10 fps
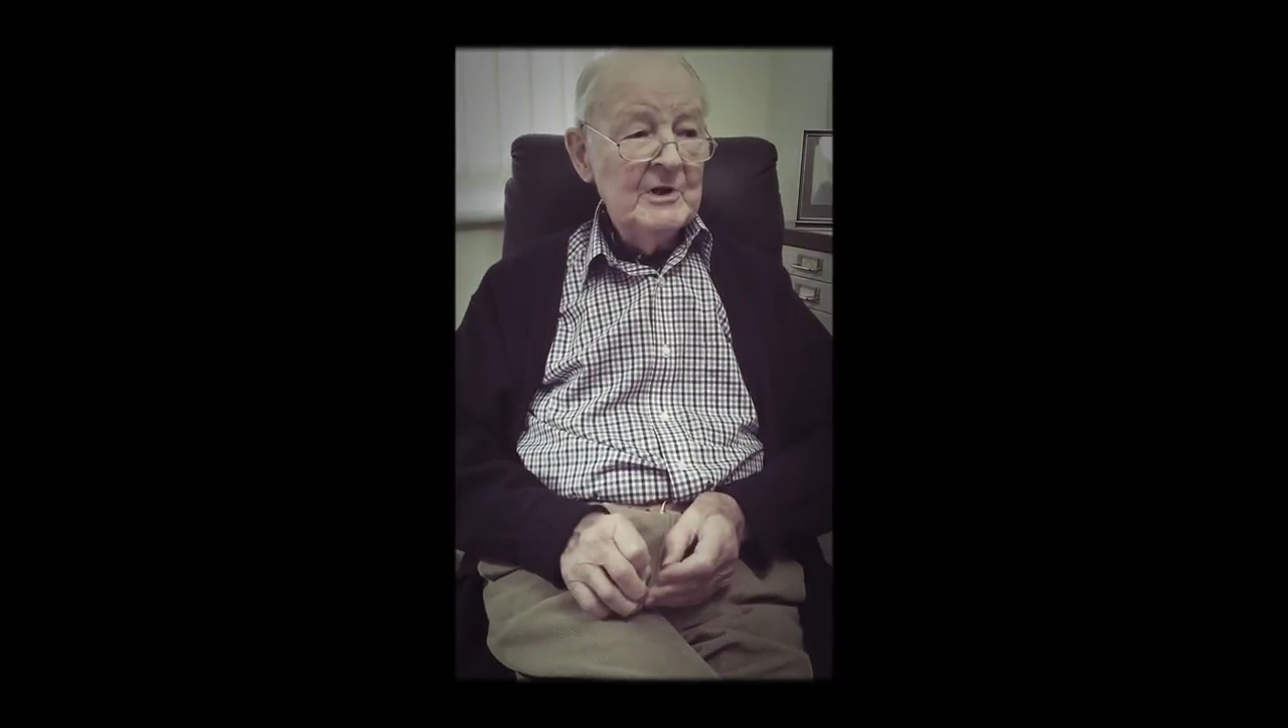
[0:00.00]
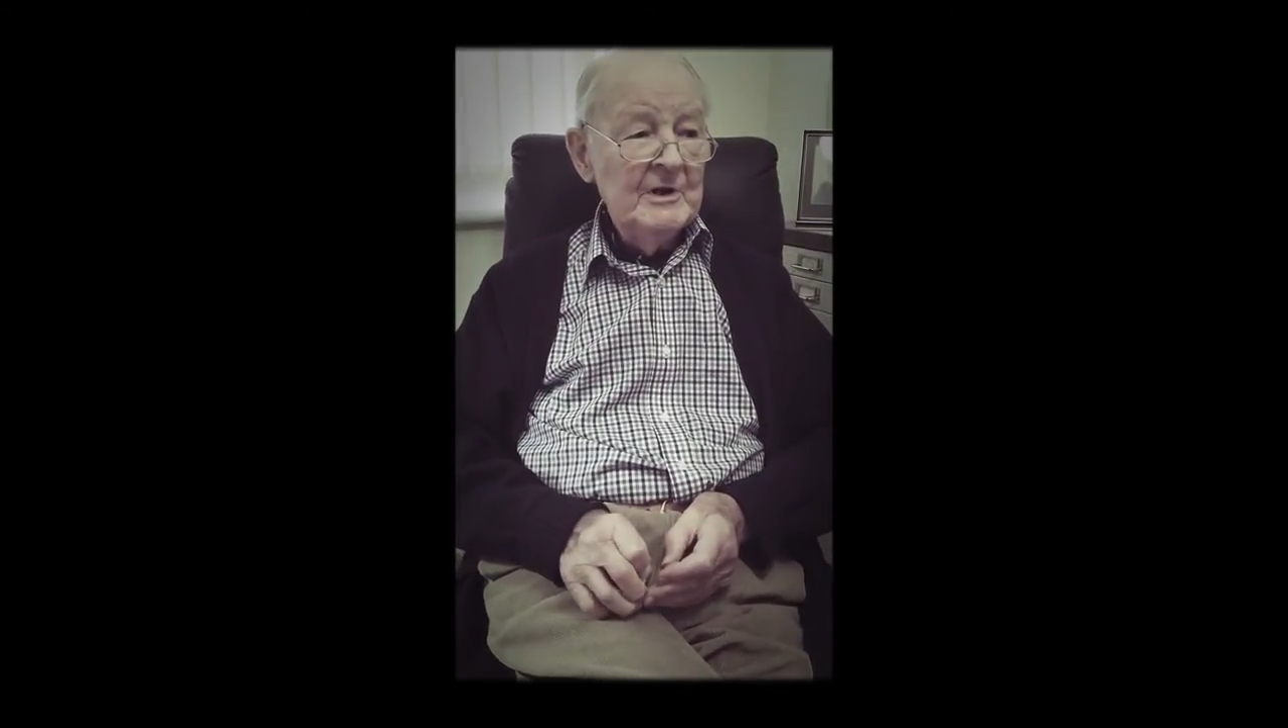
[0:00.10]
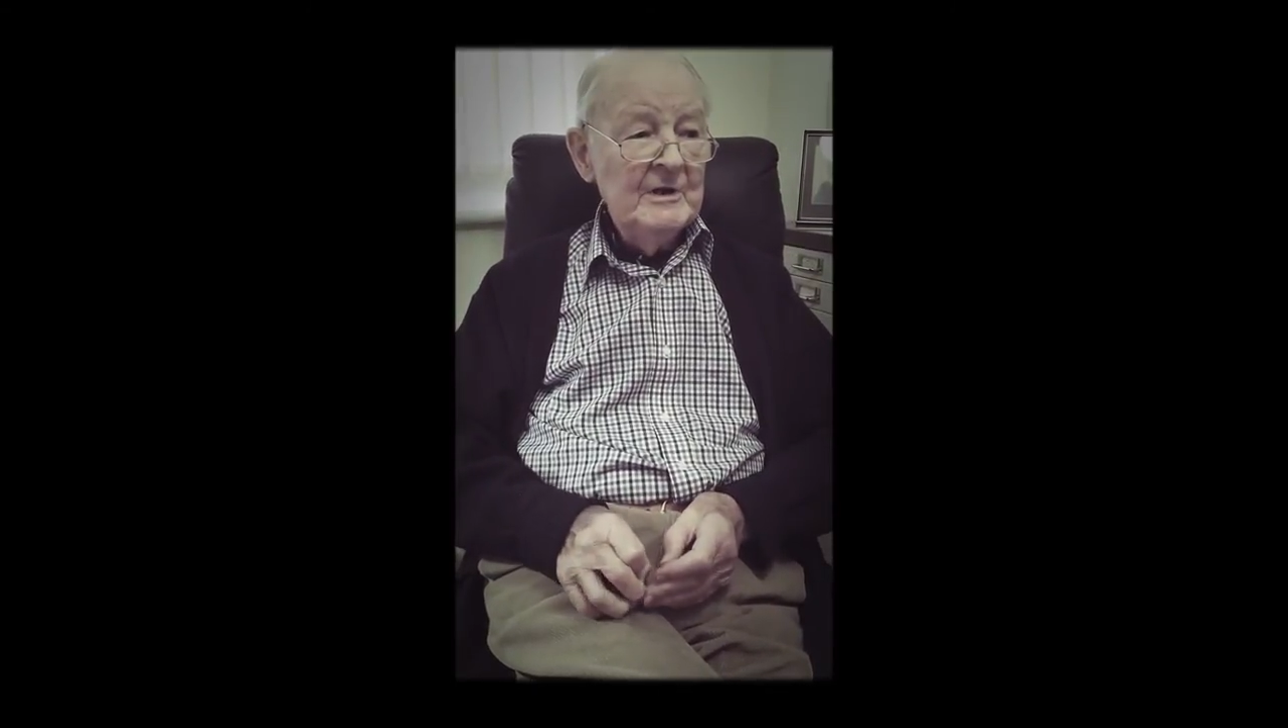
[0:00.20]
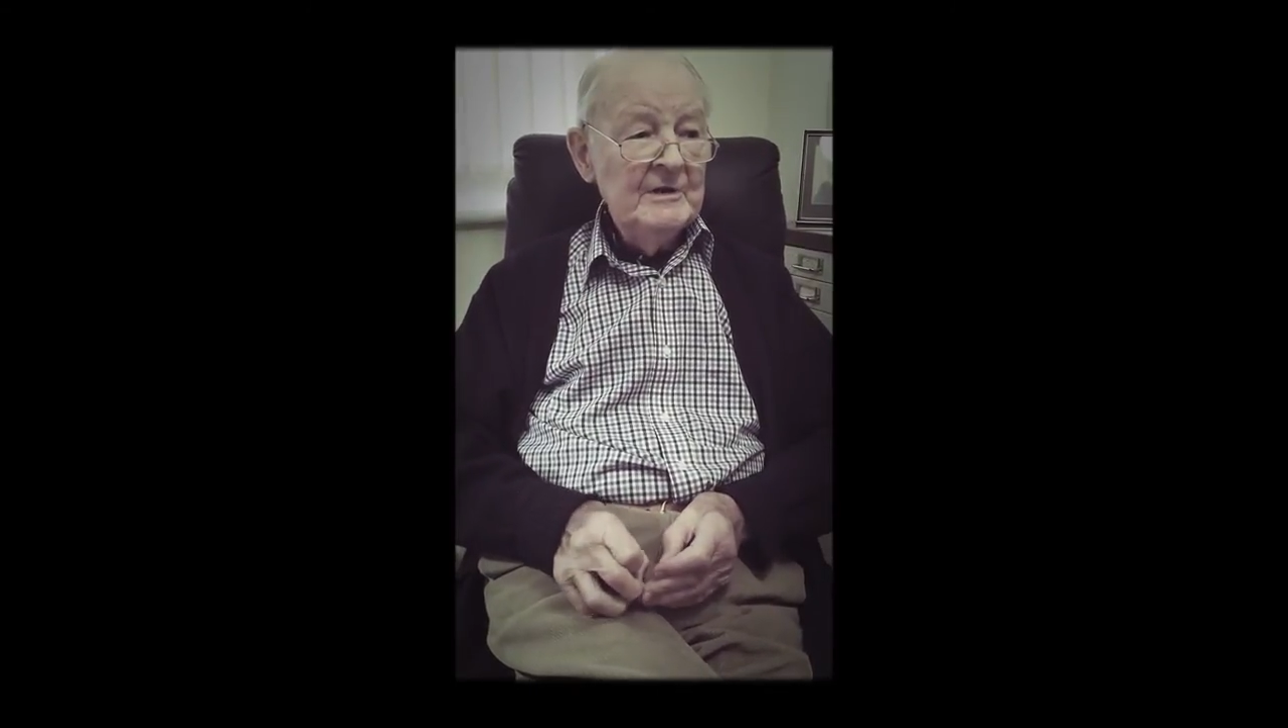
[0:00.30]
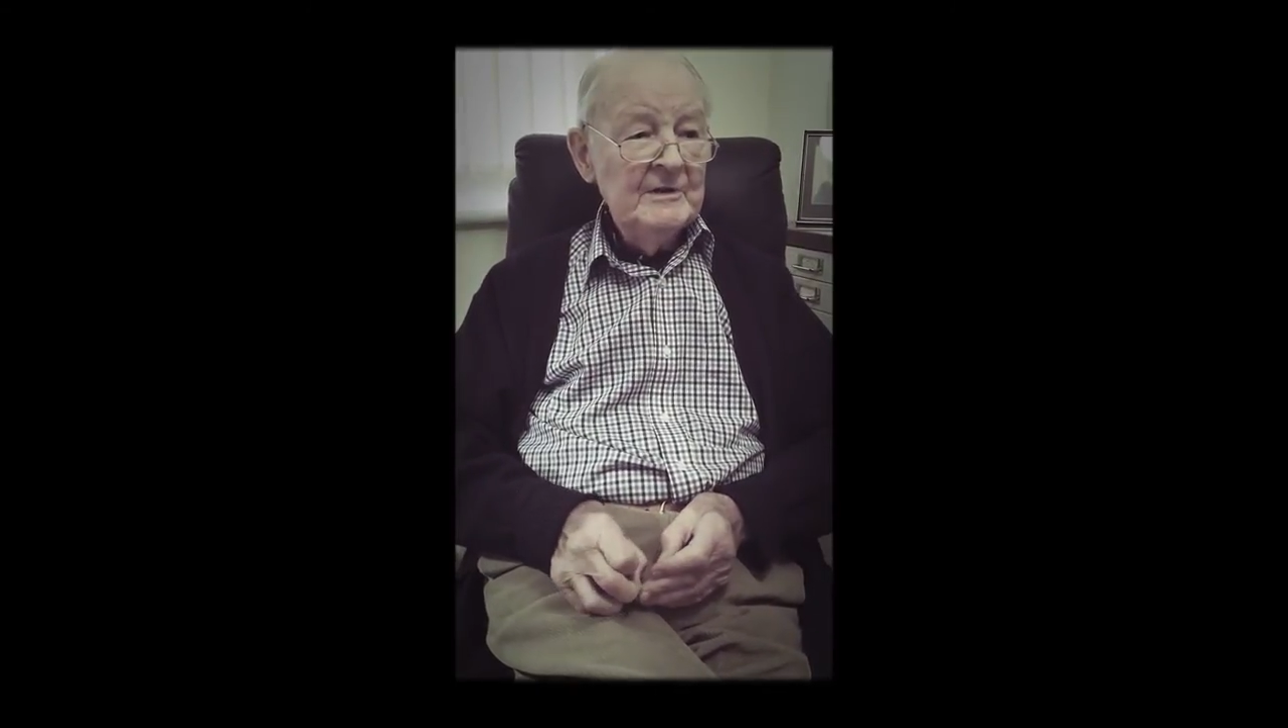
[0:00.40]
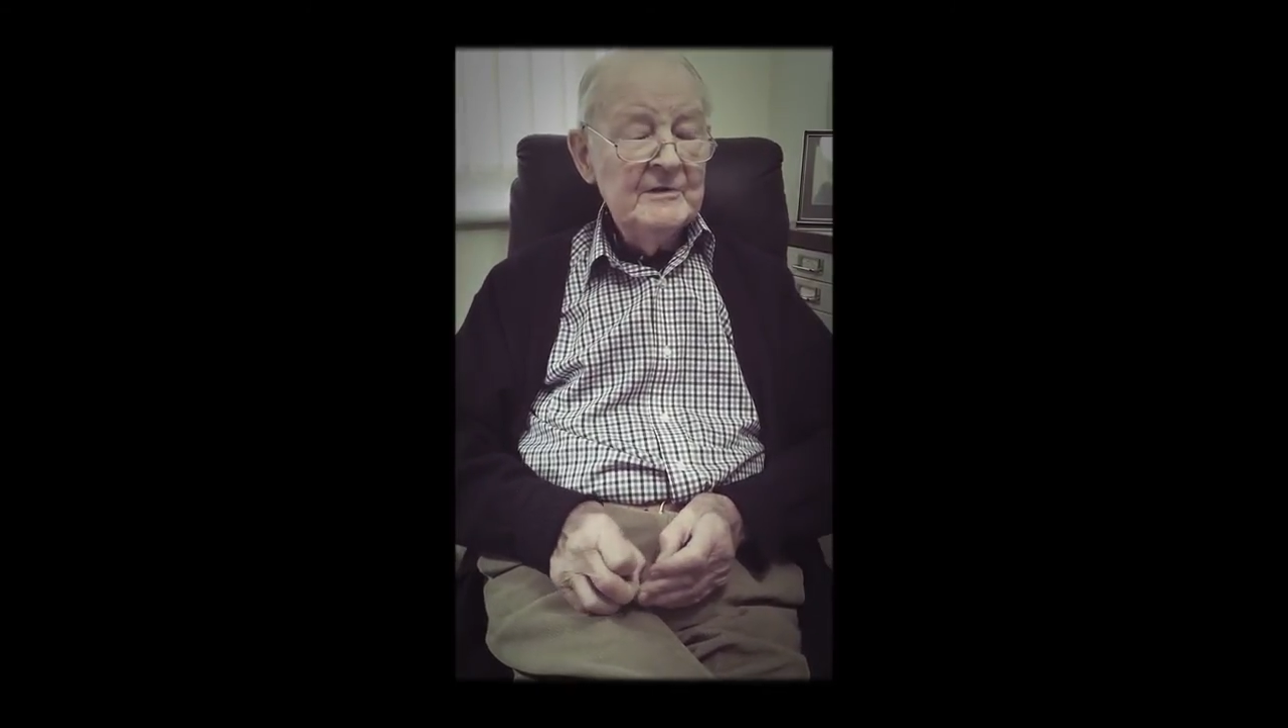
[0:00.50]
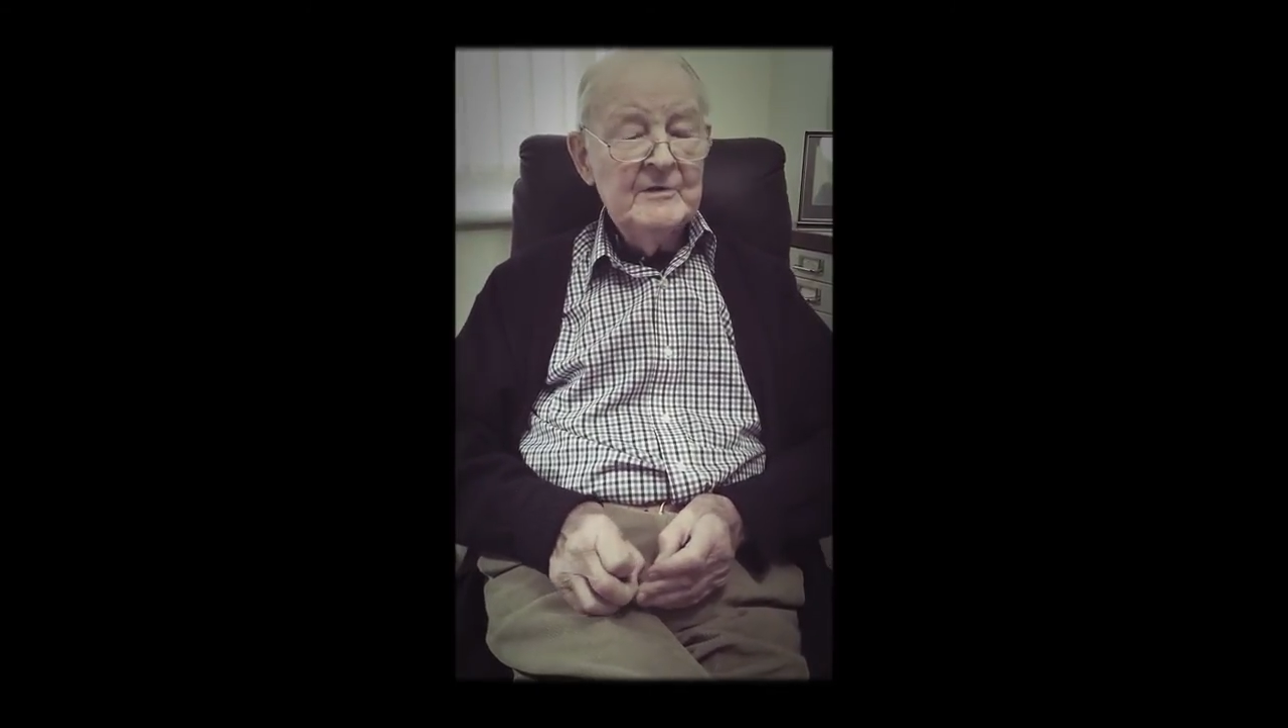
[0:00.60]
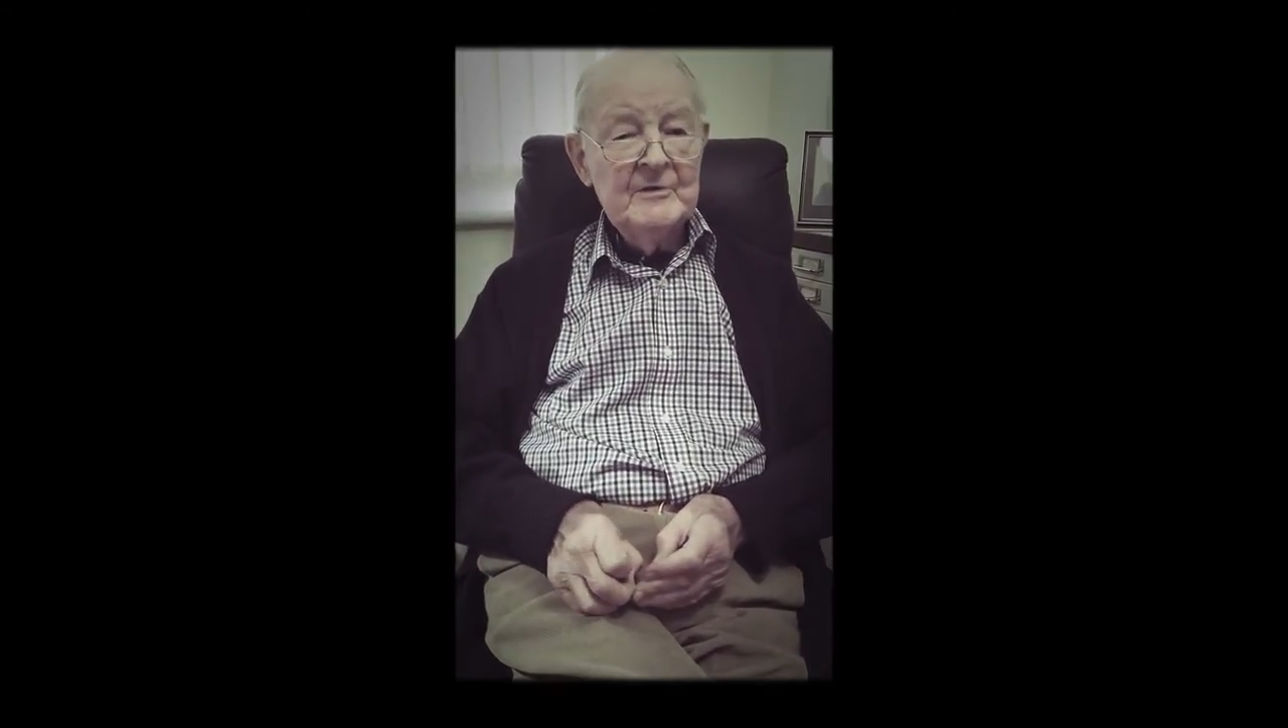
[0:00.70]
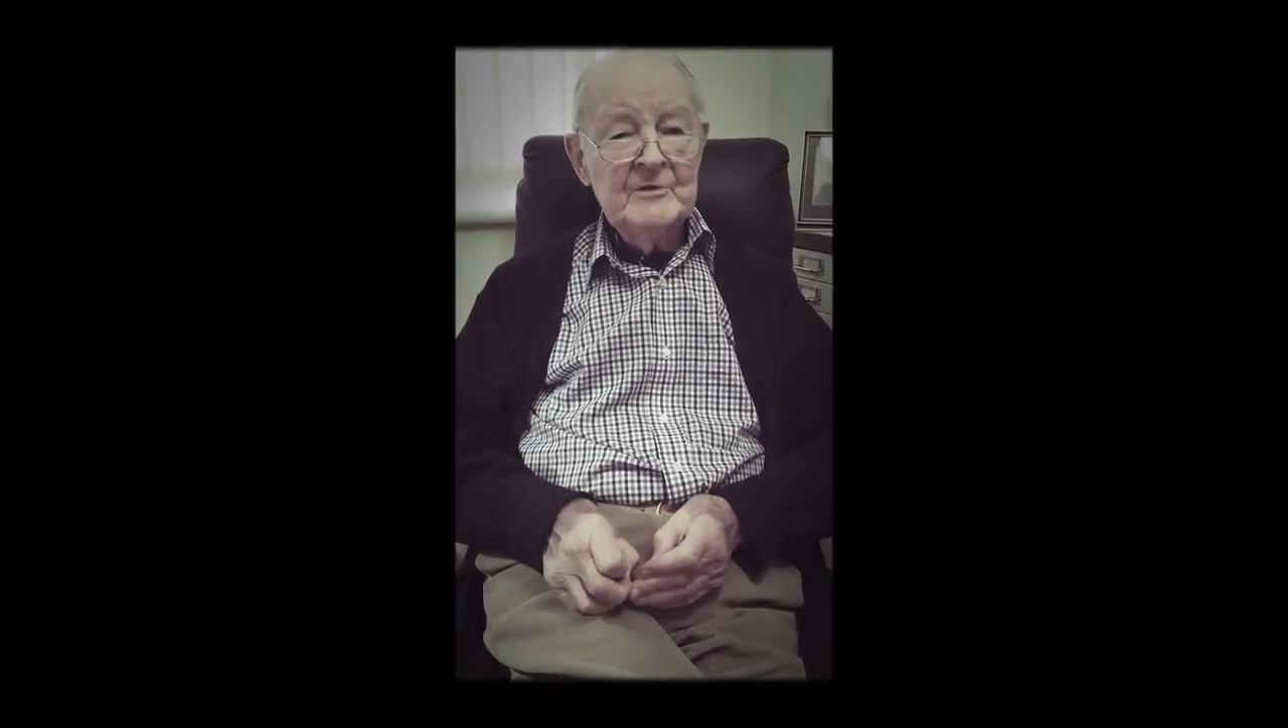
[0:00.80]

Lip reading: he did the